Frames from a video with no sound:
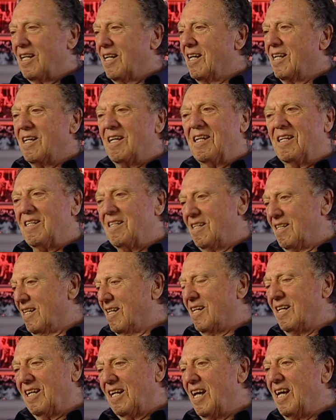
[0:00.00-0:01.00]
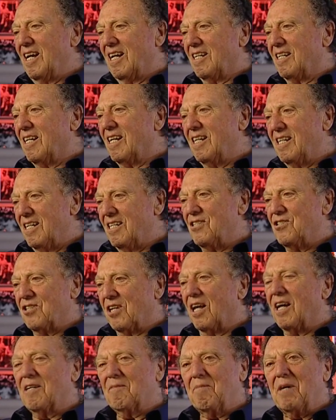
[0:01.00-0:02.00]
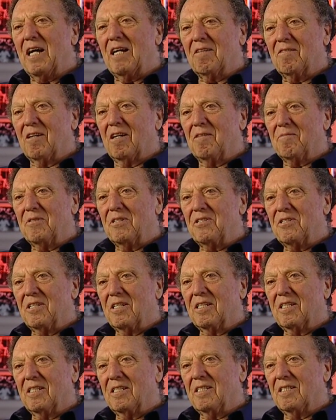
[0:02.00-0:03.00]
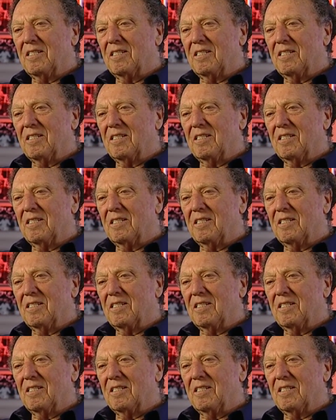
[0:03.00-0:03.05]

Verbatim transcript: And, and, and again, it is like background music.